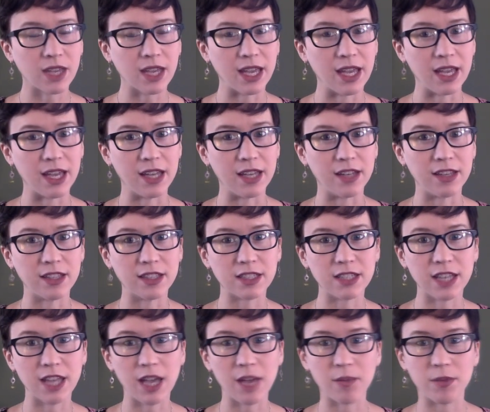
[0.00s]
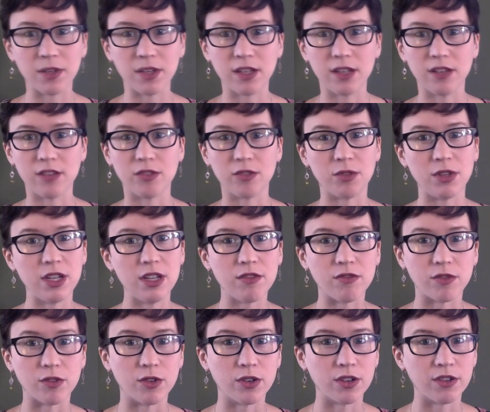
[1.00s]
And this can happen
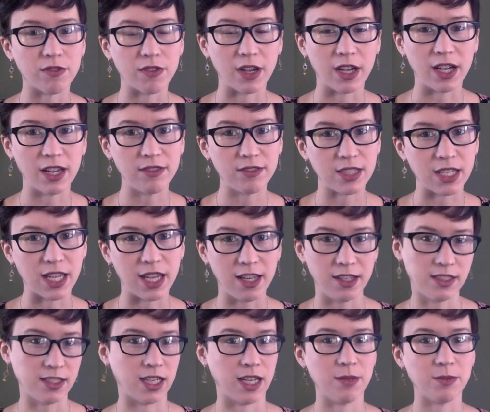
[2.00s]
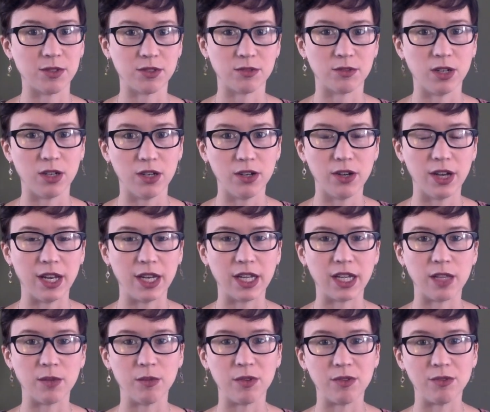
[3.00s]
3, 4, 5, 10 times in a row, and
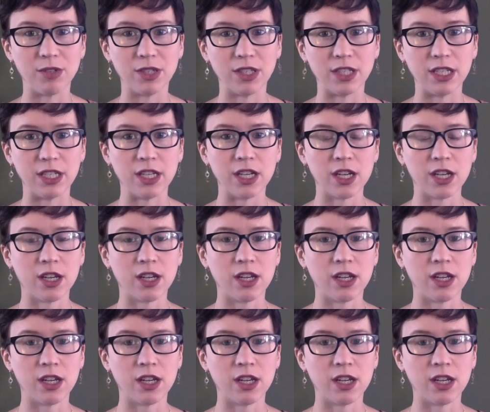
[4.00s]
it can be really